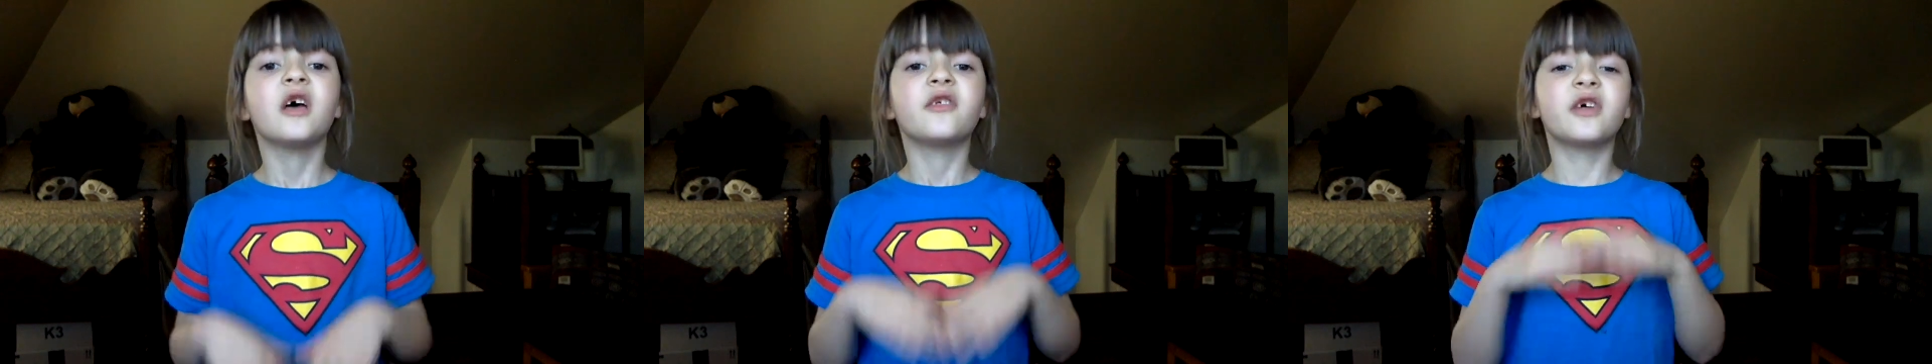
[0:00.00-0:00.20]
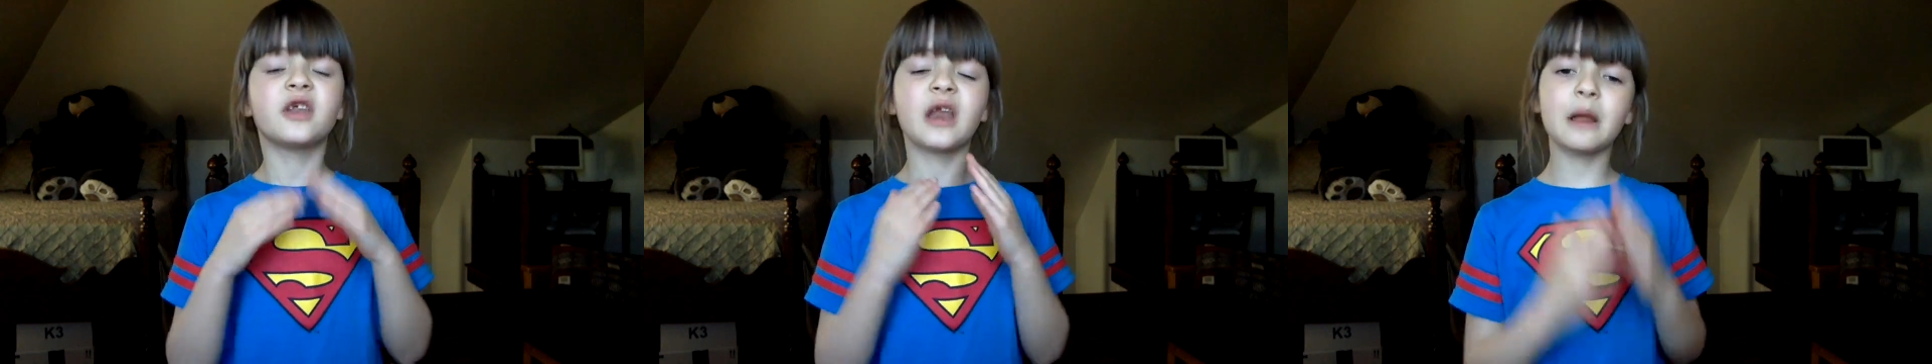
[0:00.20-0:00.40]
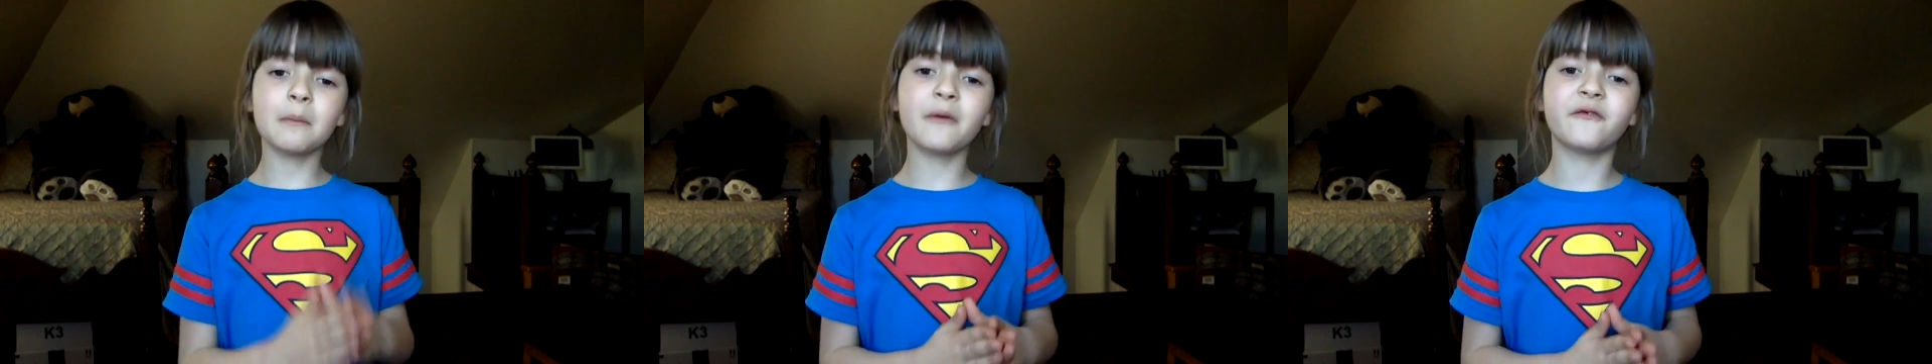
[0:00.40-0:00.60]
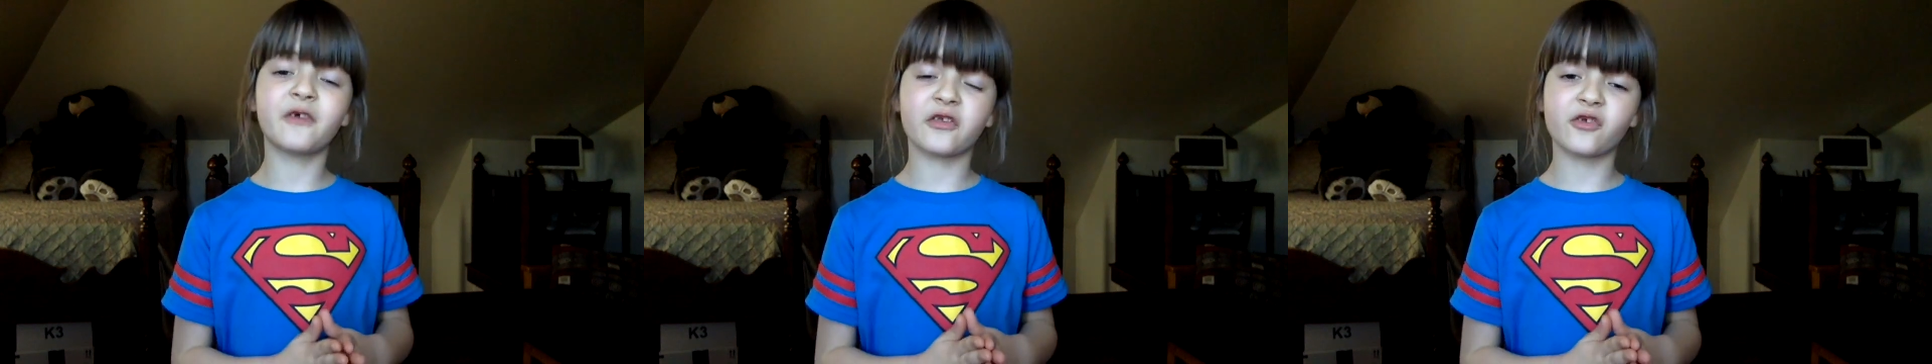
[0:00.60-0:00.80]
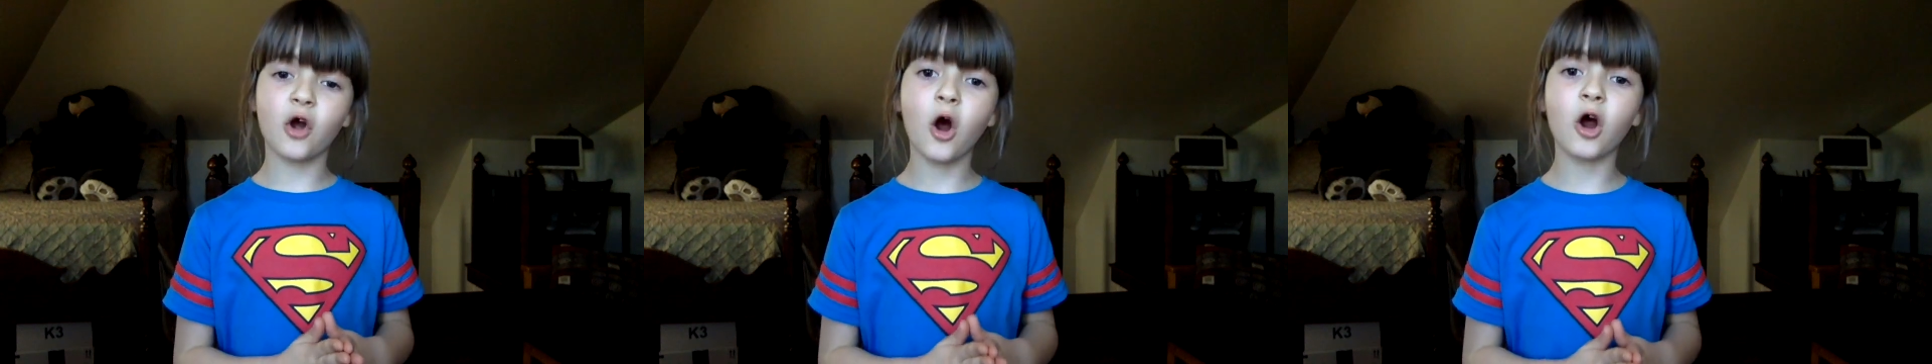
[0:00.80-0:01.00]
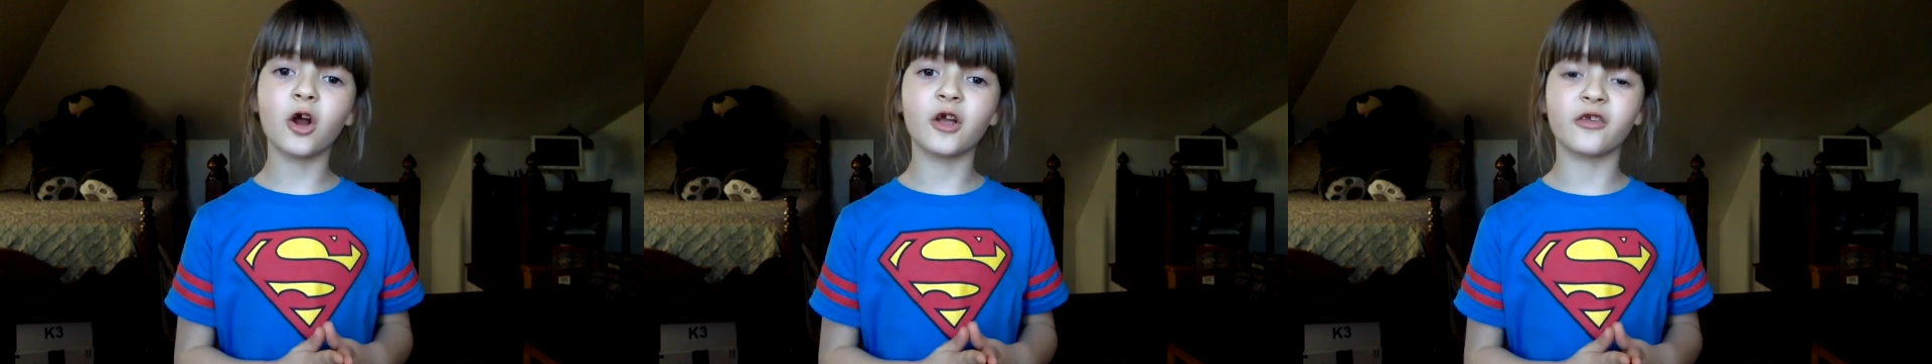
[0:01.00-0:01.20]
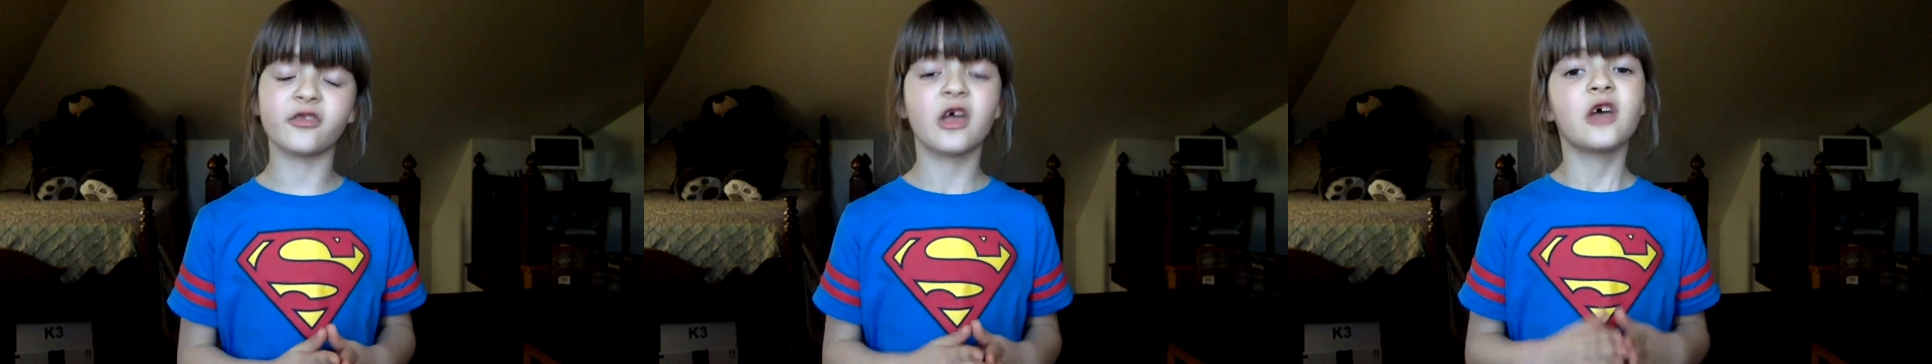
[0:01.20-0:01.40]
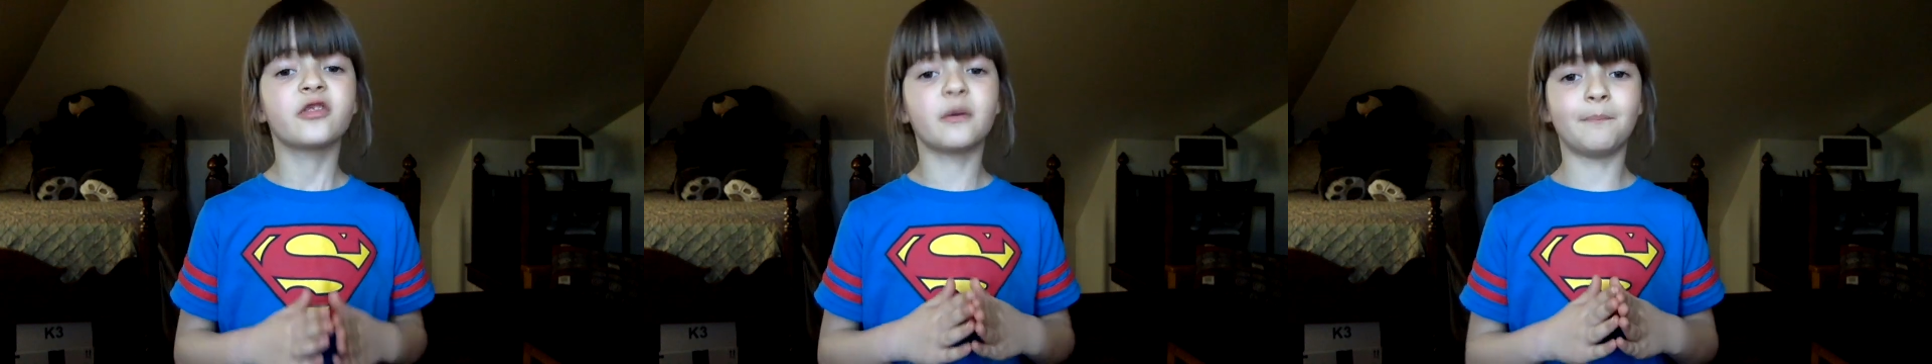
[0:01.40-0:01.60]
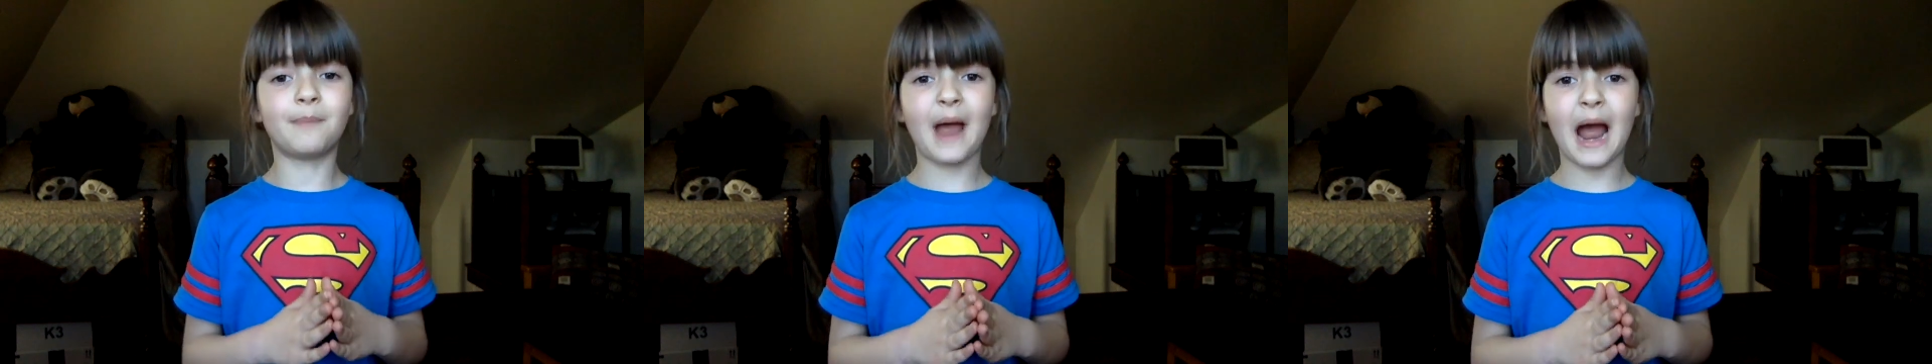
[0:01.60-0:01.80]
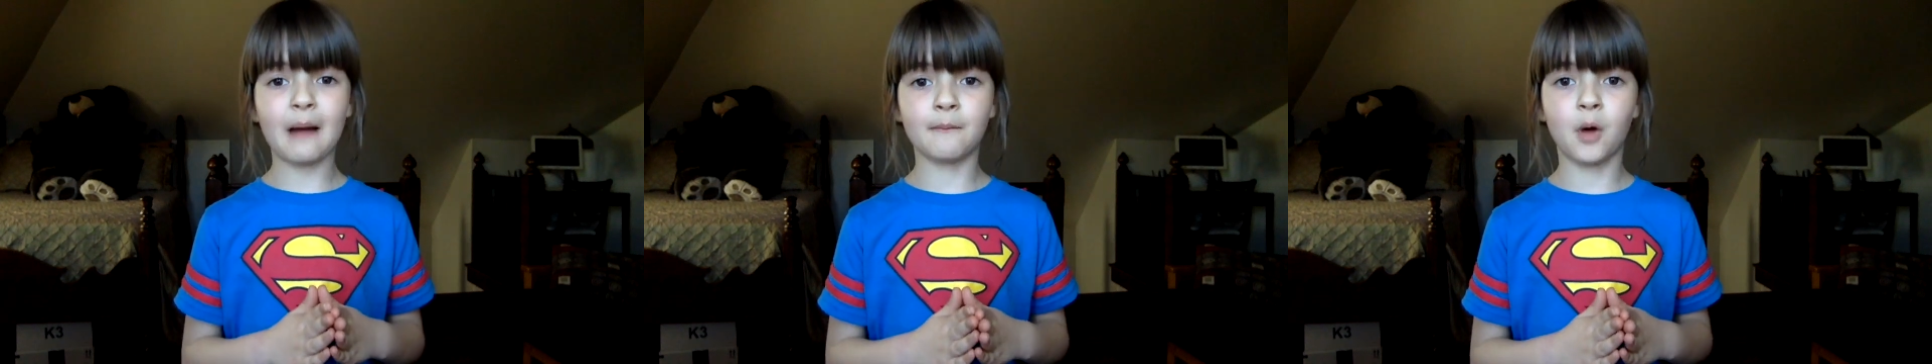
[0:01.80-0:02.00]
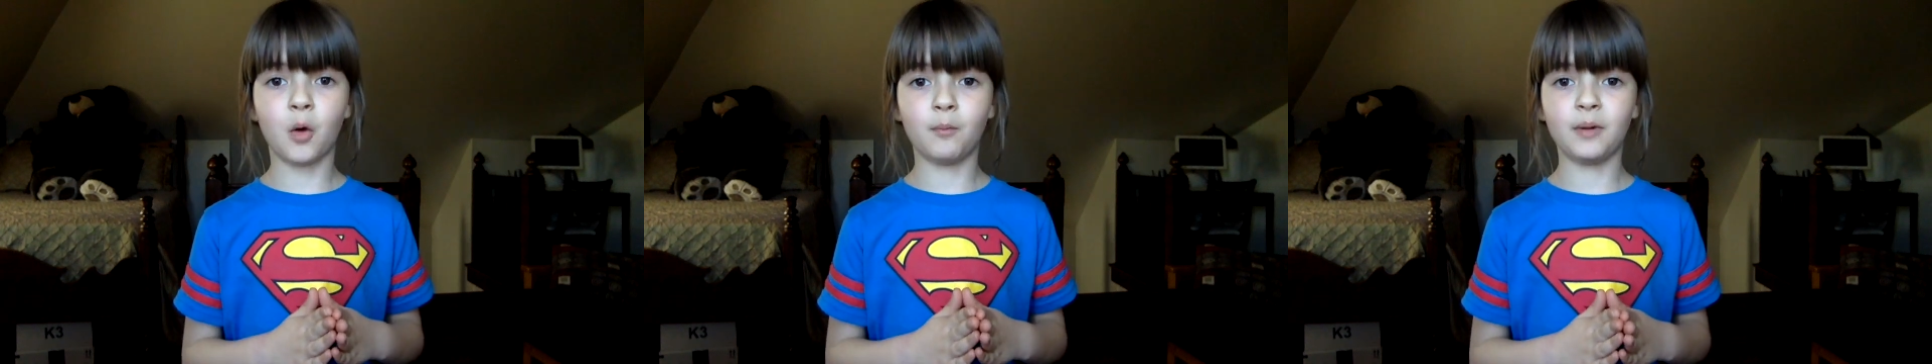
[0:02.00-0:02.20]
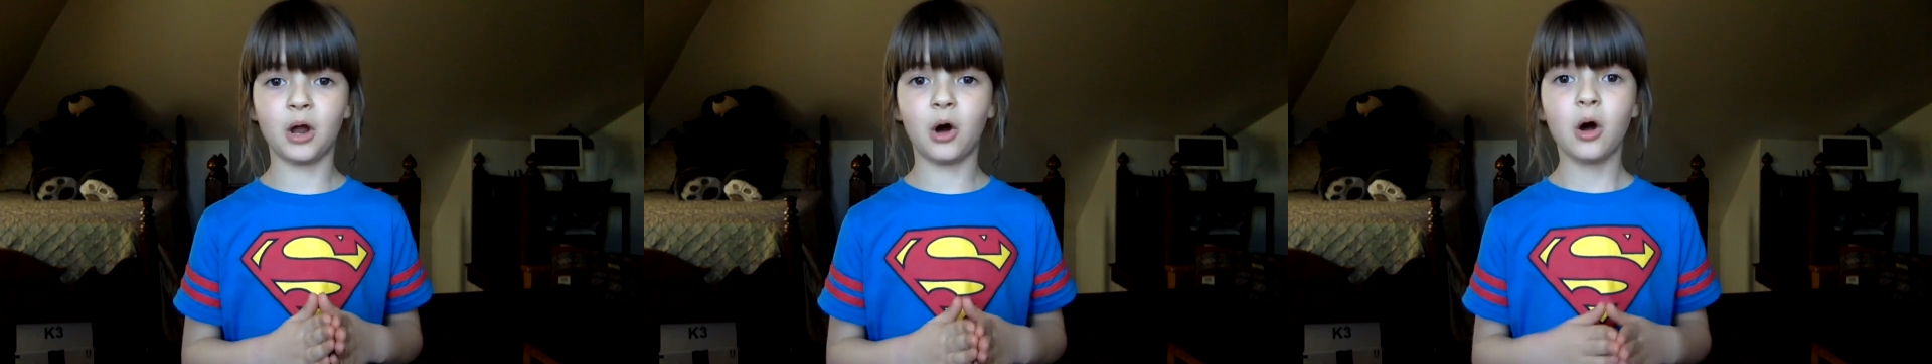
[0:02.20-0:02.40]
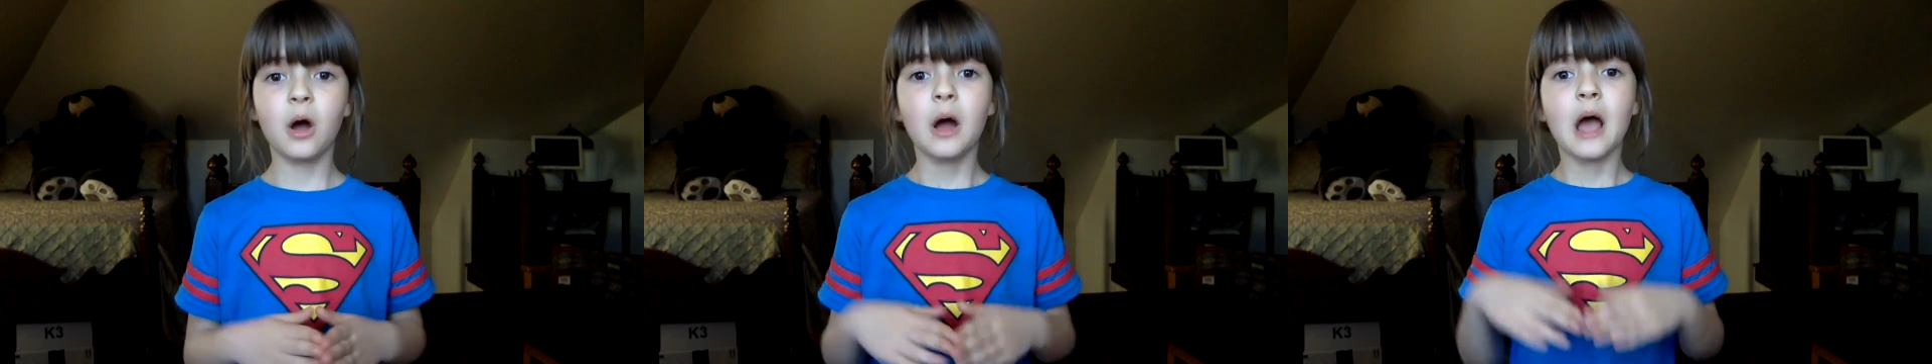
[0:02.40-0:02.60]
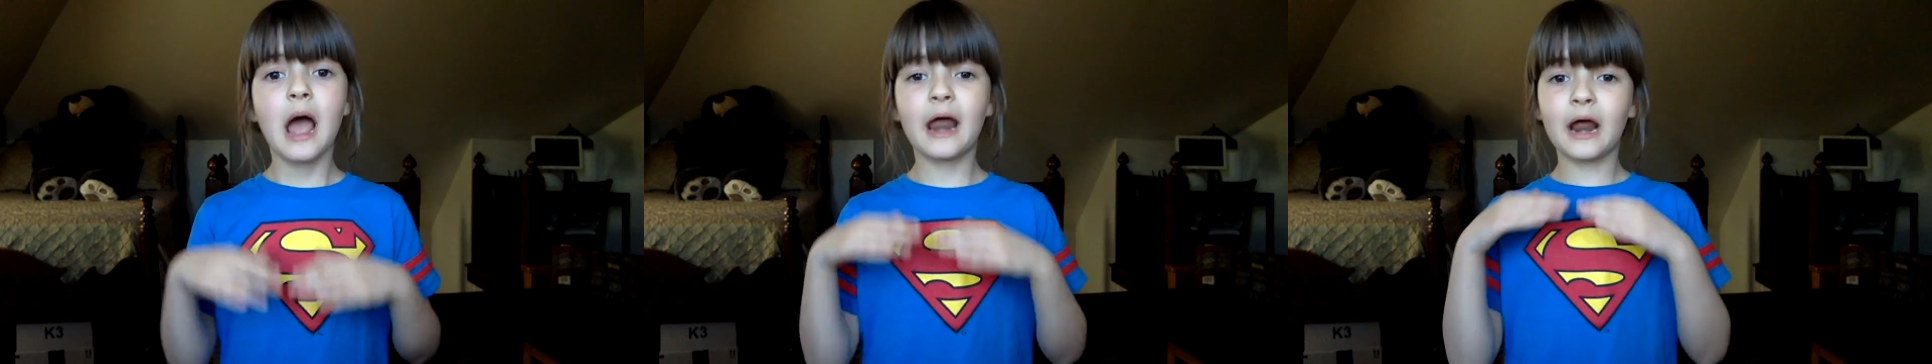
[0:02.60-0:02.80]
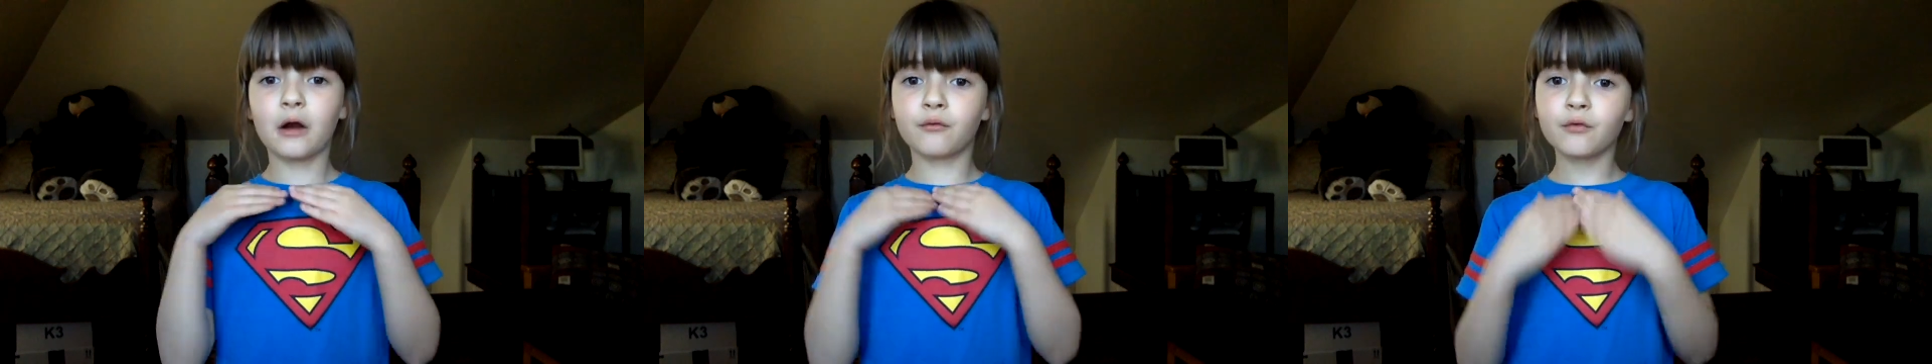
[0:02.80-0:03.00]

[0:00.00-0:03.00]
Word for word: The name of his car is the Batmobile. And I